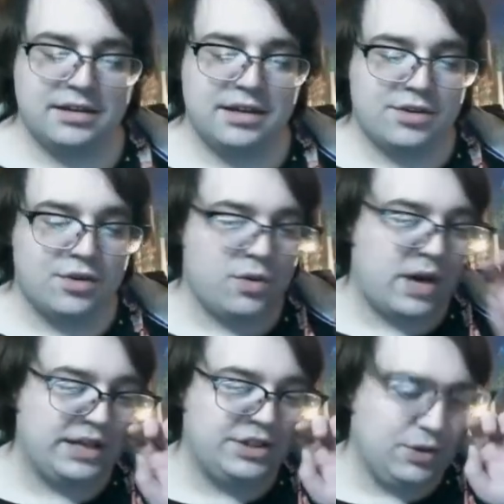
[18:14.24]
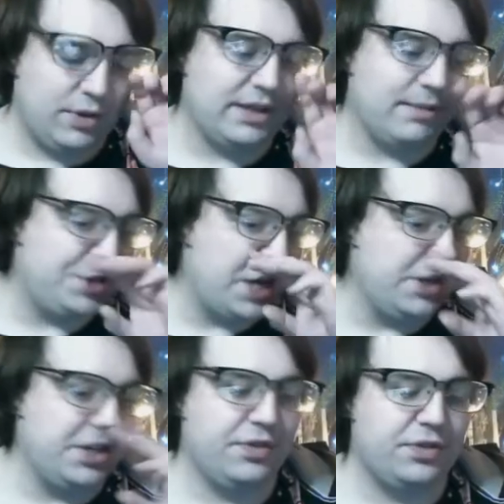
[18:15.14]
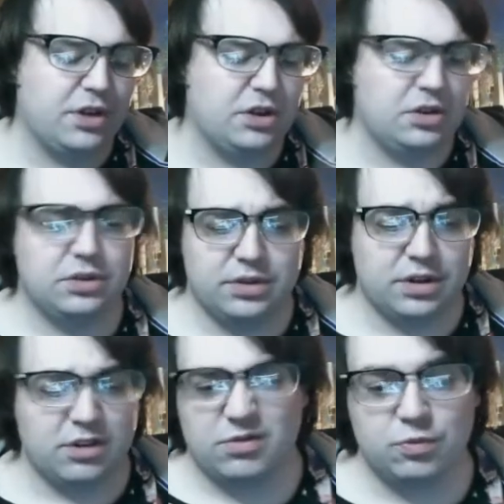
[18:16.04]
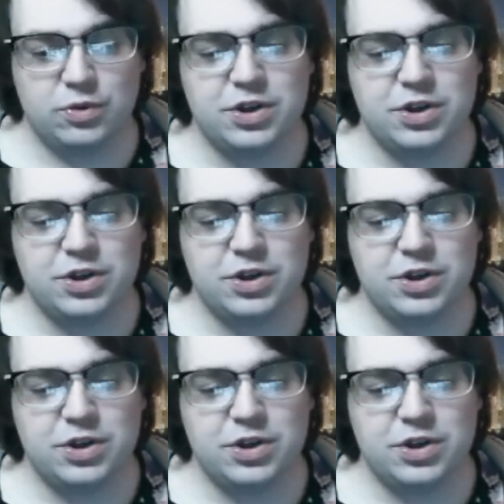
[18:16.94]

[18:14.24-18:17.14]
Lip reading: So I do end up changing the which